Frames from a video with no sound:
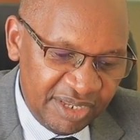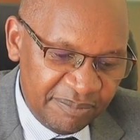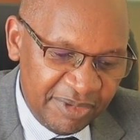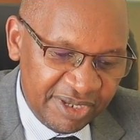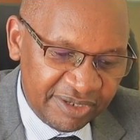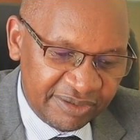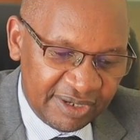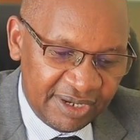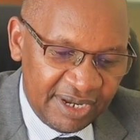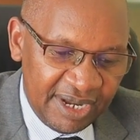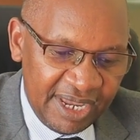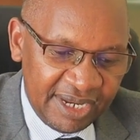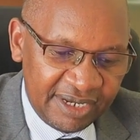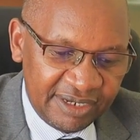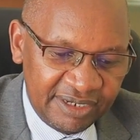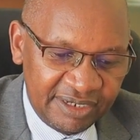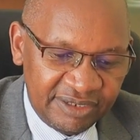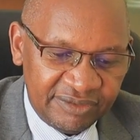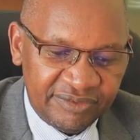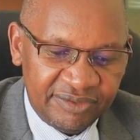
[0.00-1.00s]
image and
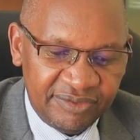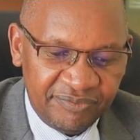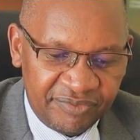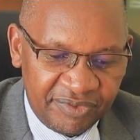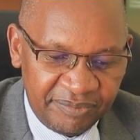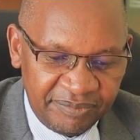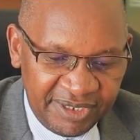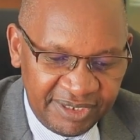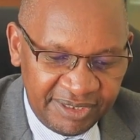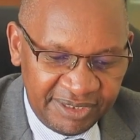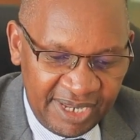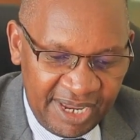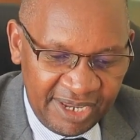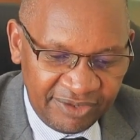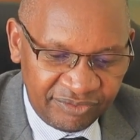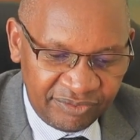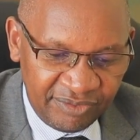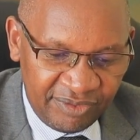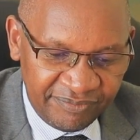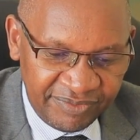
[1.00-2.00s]
likeness from the
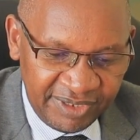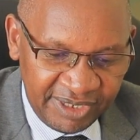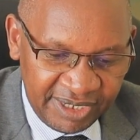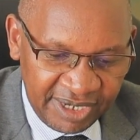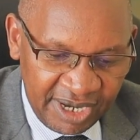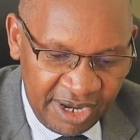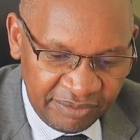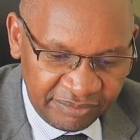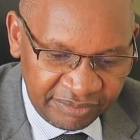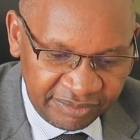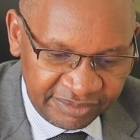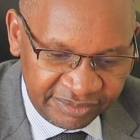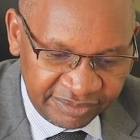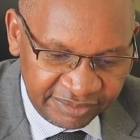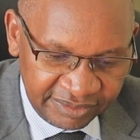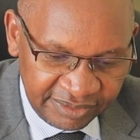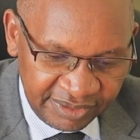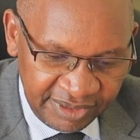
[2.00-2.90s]
dust of the ground.